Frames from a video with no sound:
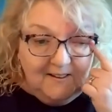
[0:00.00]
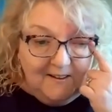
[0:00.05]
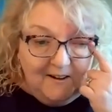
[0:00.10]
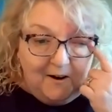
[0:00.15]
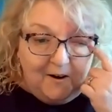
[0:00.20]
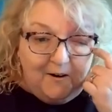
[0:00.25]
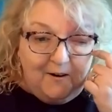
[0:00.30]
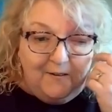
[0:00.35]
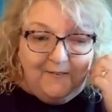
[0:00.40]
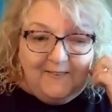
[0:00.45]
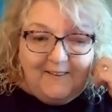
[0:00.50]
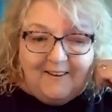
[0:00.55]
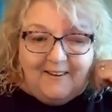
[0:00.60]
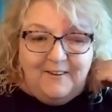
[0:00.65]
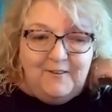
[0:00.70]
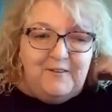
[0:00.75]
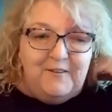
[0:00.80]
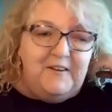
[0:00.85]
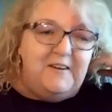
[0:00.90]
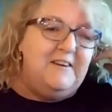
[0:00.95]
Oh,
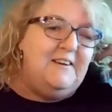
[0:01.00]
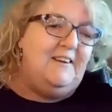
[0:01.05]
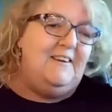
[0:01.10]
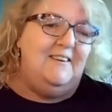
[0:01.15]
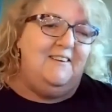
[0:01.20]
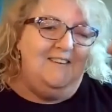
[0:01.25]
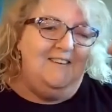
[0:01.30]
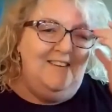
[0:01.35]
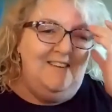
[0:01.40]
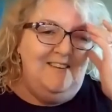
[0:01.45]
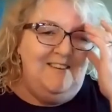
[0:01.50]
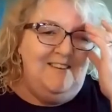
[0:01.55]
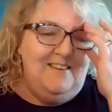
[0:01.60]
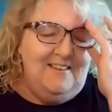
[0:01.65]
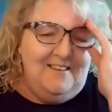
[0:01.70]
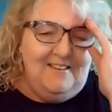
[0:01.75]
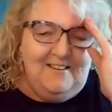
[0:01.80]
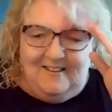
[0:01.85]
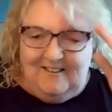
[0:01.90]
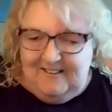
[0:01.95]
thank you, Donna.
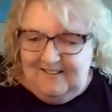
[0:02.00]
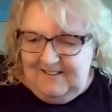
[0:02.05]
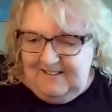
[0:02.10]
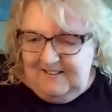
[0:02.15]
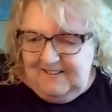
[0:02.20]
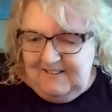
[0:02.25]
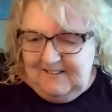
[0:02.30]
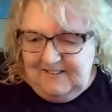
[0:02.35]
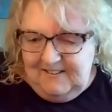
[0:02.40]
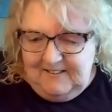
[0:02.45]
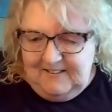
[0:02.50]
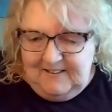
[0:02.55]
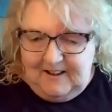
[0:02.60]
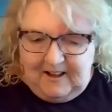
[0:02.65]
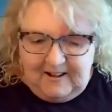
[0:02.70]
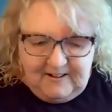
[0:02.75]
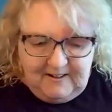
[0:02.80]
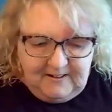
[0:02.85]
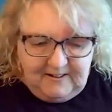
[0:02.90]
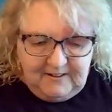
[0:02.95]

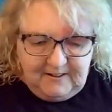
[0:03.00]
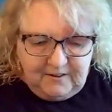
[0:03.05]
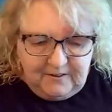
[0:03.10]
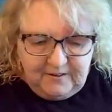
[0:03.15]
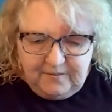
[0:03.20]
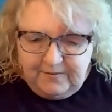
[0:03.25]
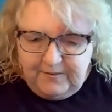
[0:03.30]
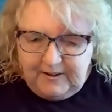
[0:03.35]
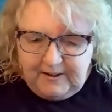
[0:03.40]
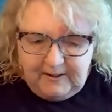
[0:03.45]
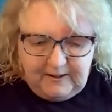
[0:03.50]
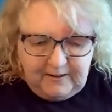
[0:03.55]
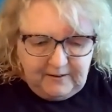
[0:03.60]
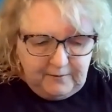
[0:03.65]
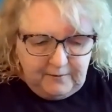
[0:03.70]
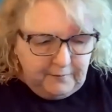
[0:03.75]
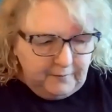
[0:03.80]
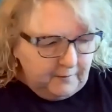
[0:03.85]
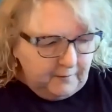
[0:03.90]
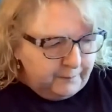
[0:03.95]
I did it on a
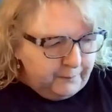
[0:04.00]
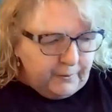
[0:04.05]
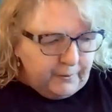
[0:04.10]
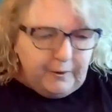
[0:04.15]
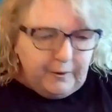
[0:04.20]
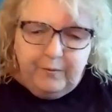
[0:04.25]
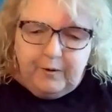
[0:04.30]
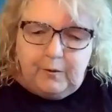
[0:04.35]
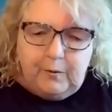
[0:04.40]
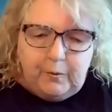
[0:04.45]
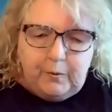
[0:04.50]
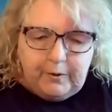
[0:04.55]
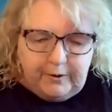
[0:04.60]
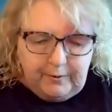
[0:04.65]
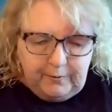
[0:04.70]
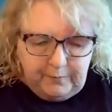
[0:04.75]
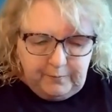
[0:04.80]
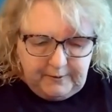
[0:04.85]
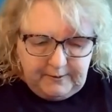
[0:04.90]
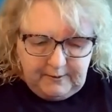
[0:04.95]
video, a
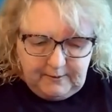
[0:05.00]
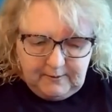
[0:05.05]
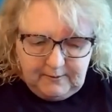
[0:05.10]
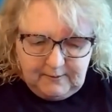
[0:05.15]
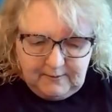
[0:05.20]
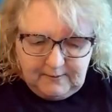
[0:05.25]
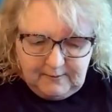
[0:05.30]
pre-recorded one.